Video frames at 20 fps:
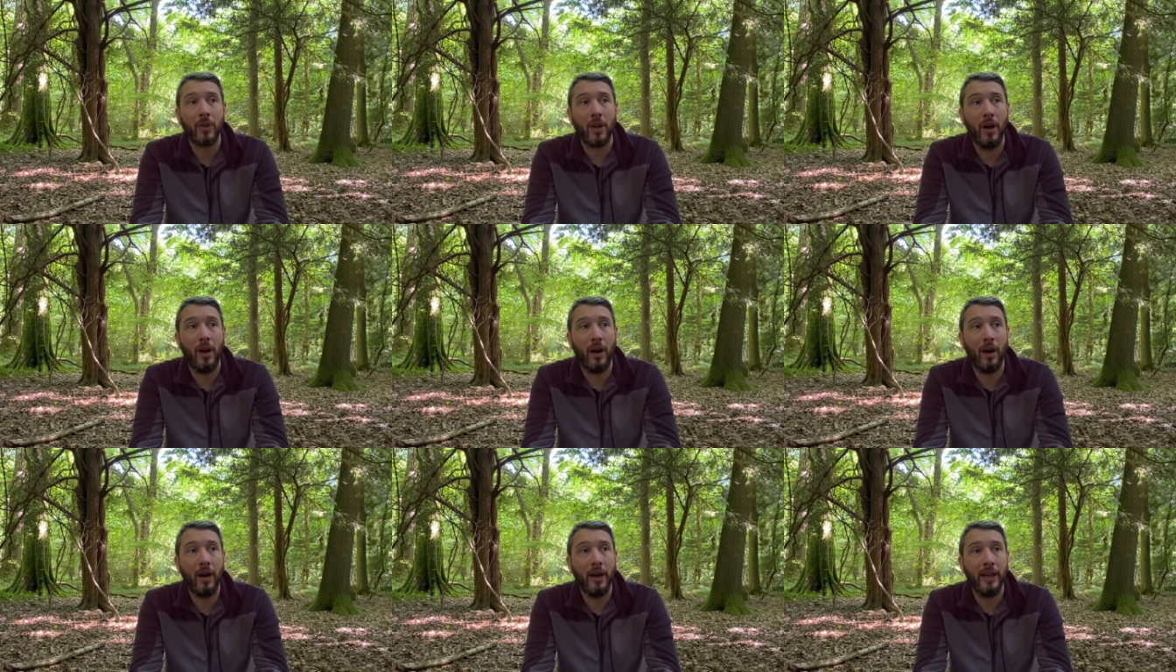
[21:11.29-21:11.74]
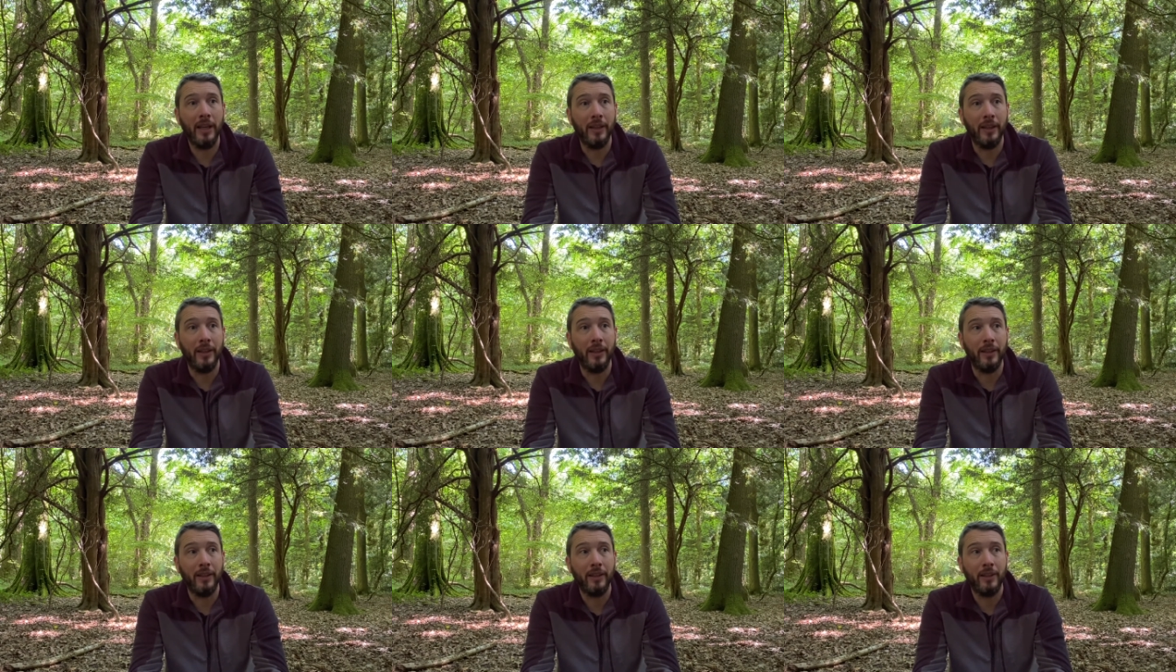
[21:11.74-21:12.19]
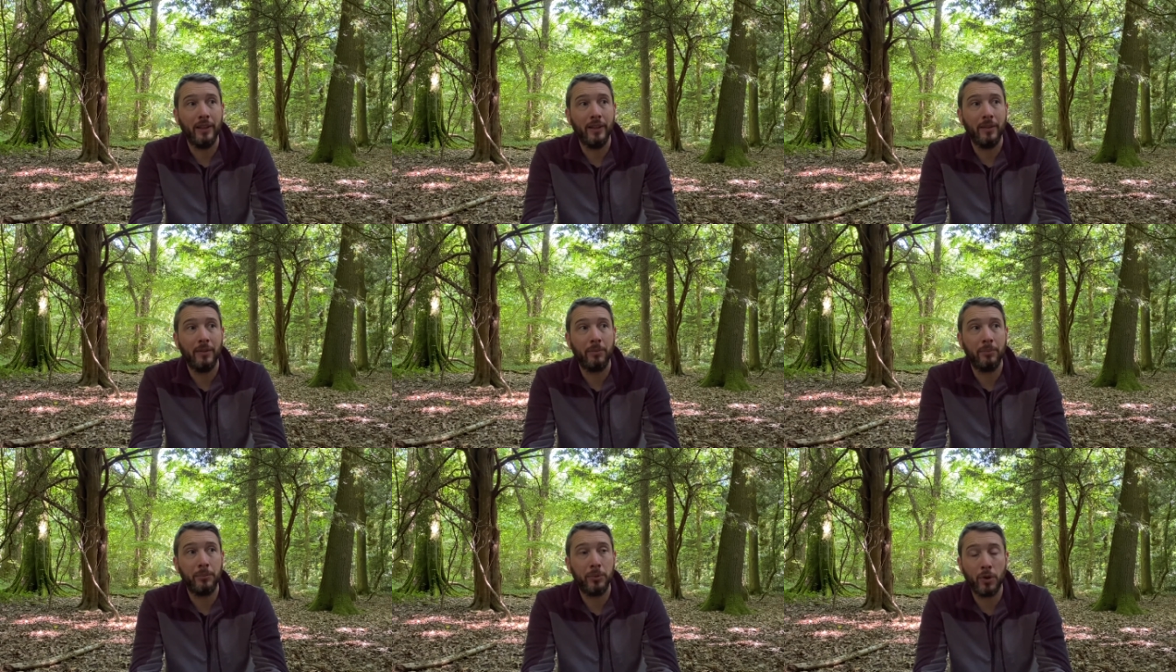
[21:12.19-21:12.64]
I
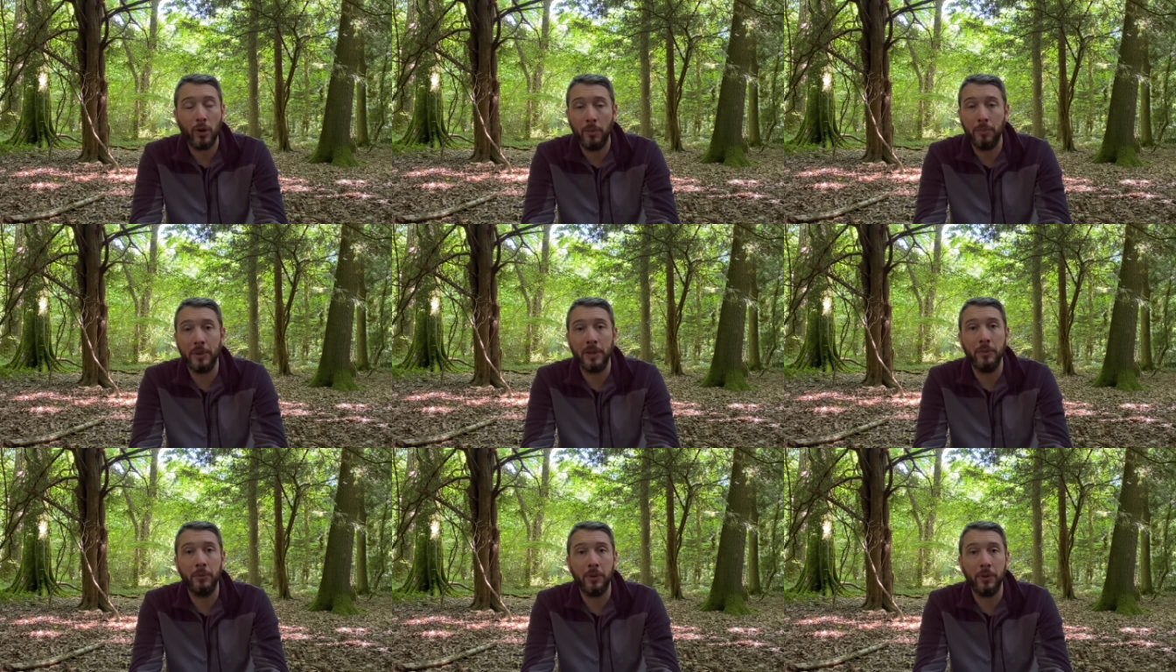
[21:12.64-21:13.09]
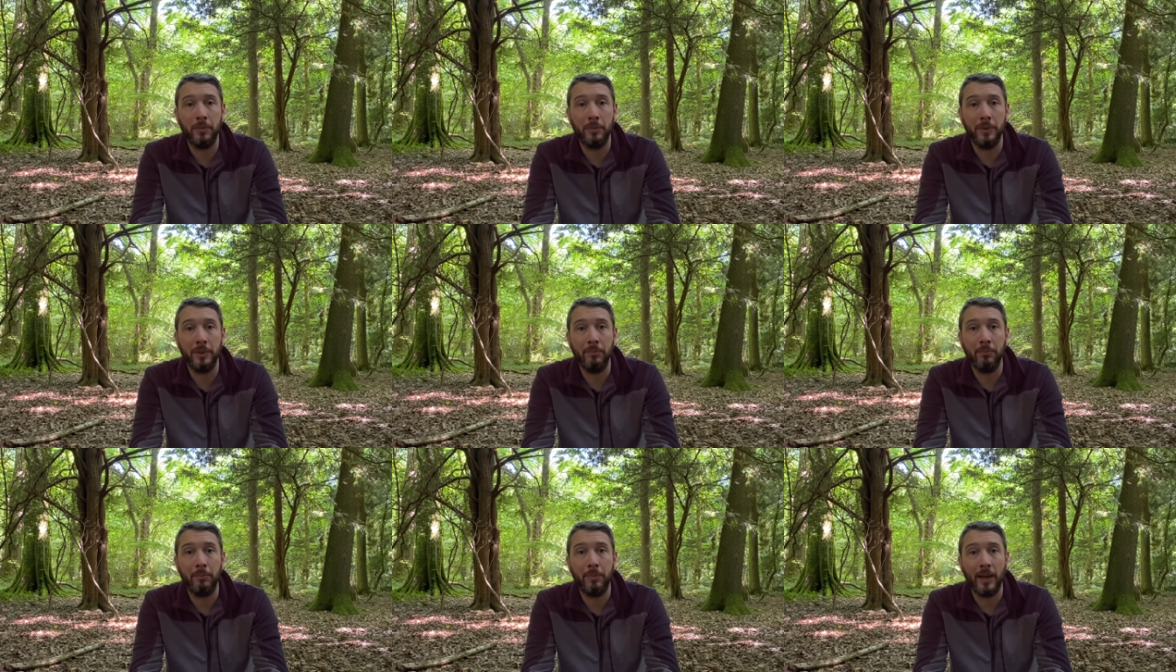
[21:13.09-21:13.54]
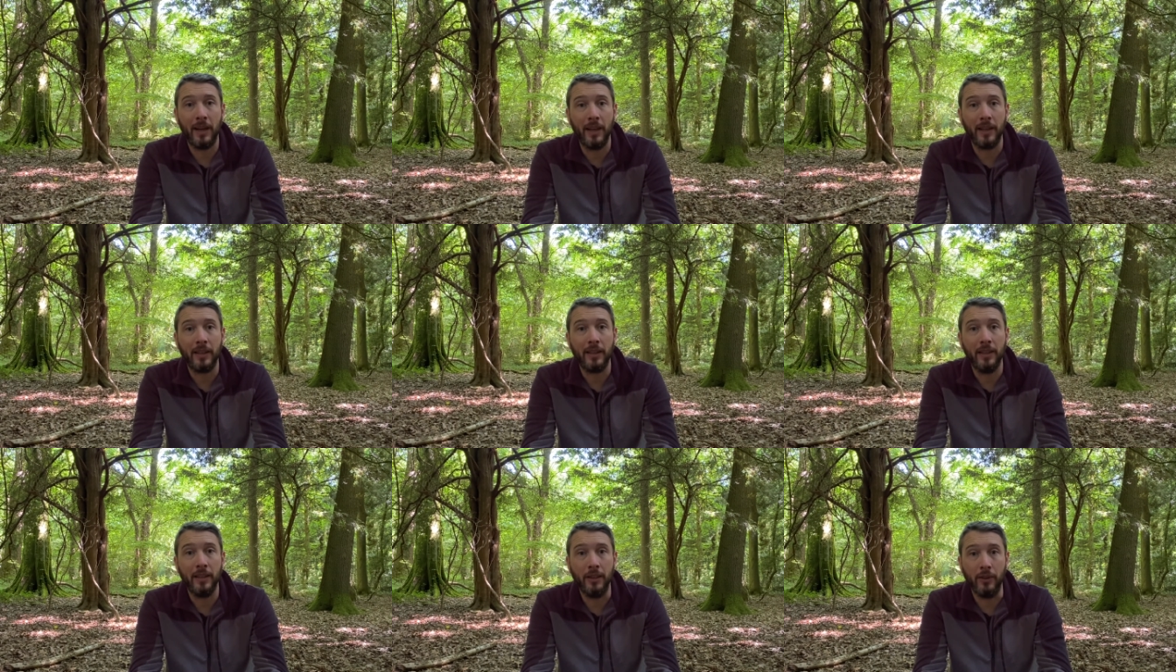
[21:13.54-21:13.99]
probably would have been back
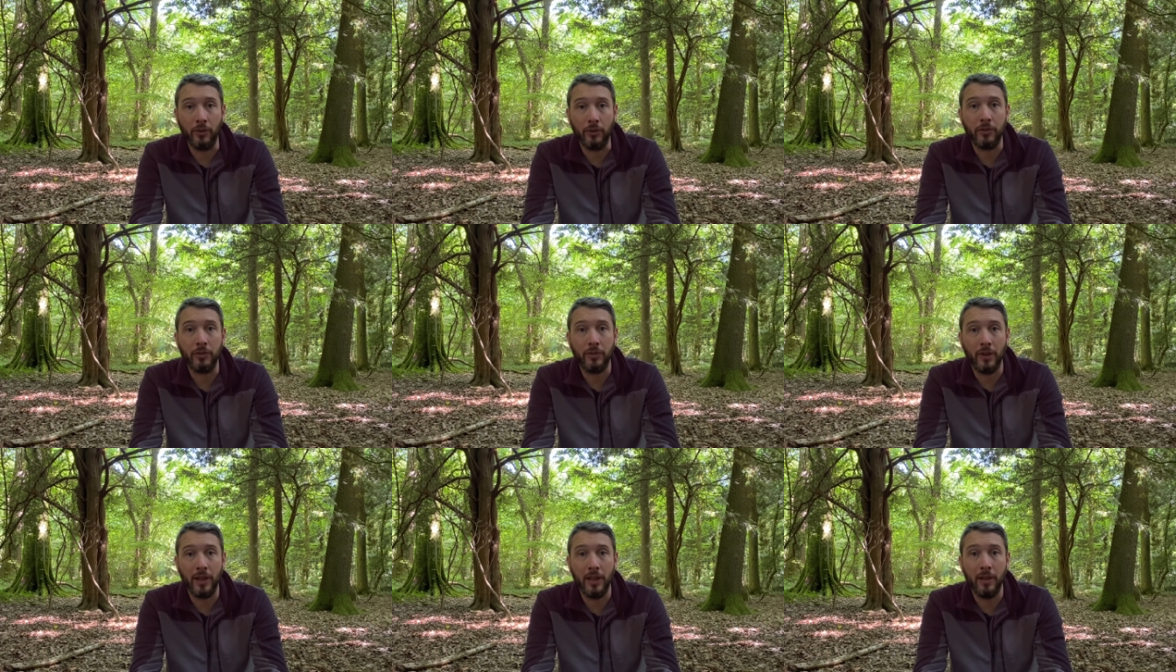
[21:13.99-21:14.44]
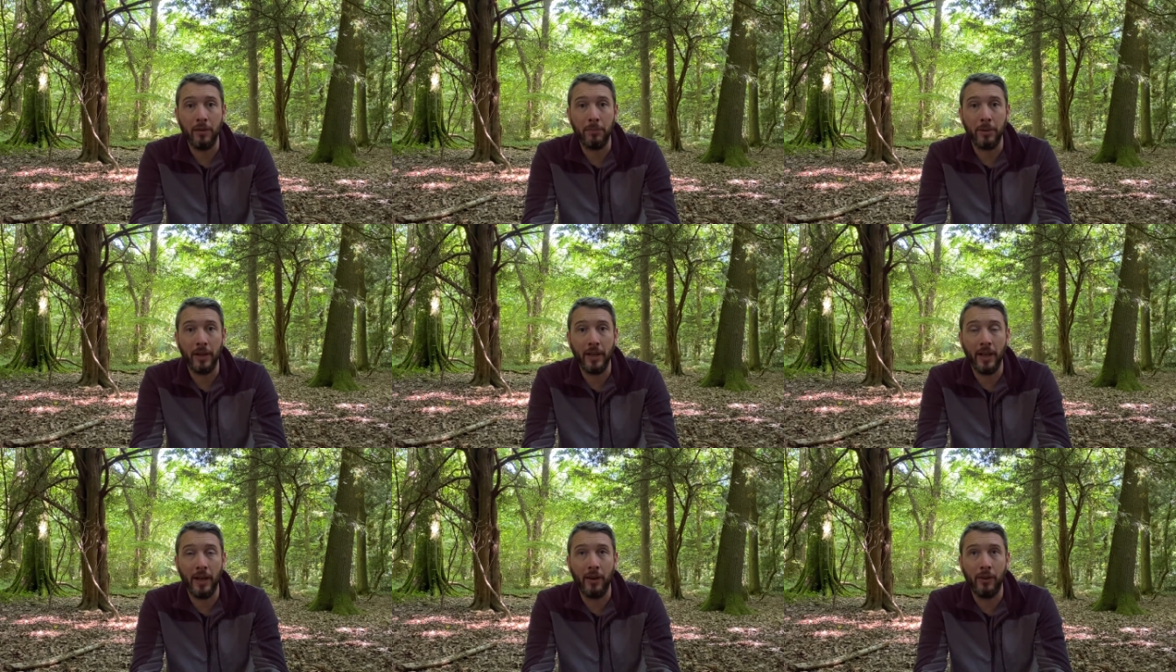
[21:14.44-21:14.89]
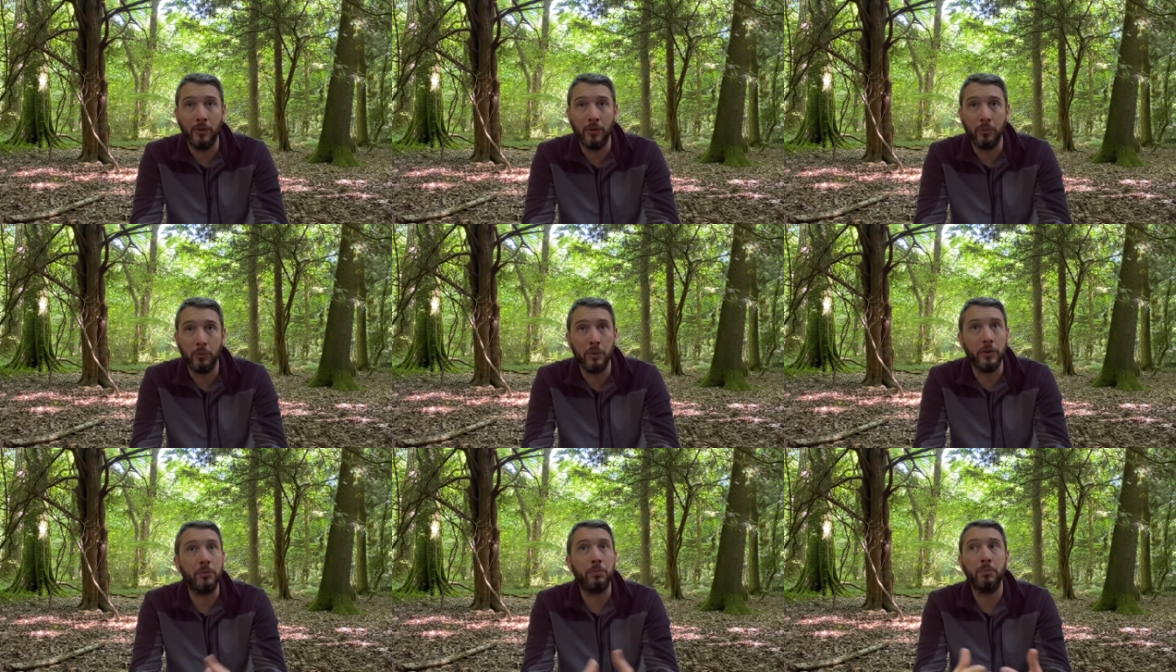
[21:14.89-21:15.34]
in Australia by now,
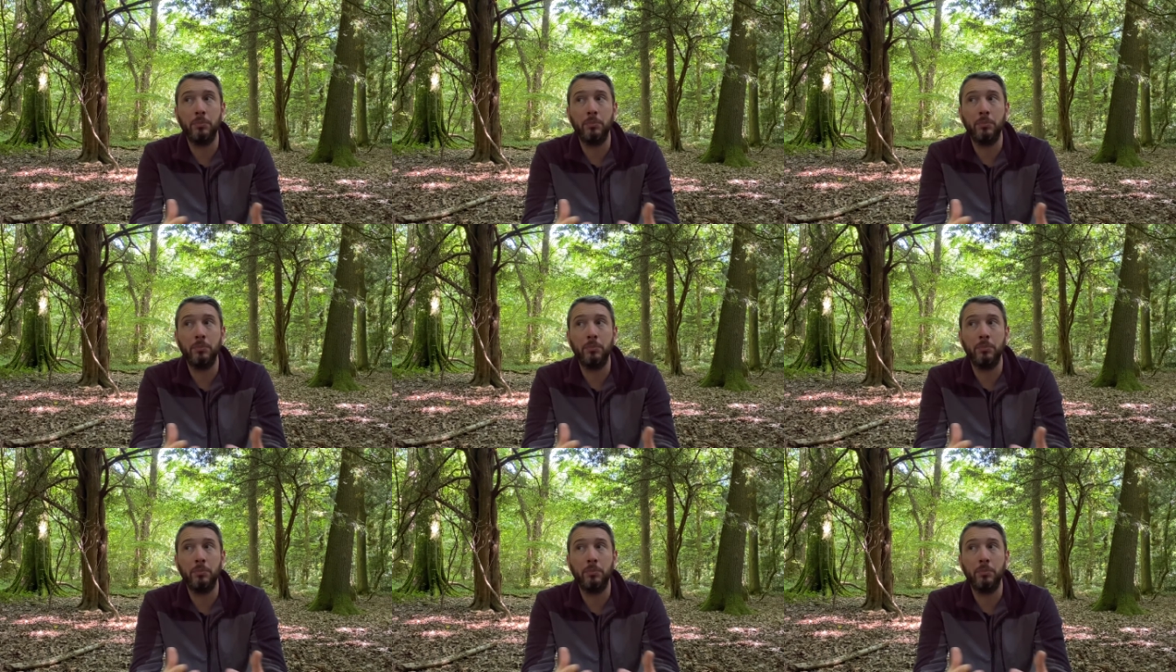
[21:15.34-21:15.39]
which